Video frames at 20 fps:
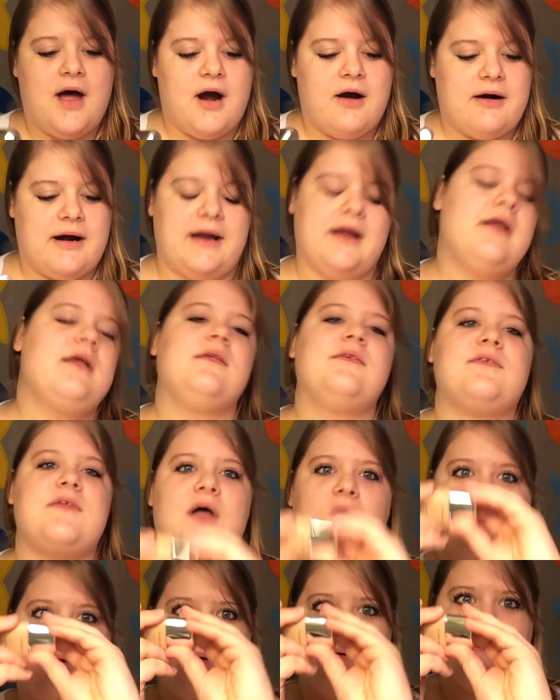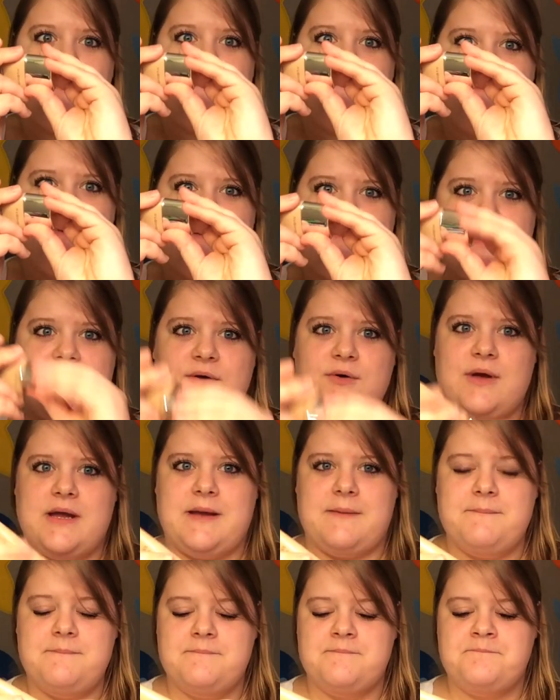Alright, so BB
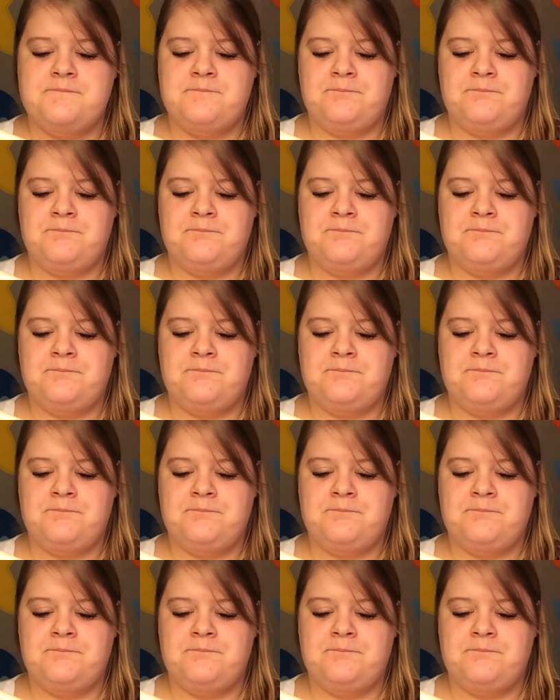cream.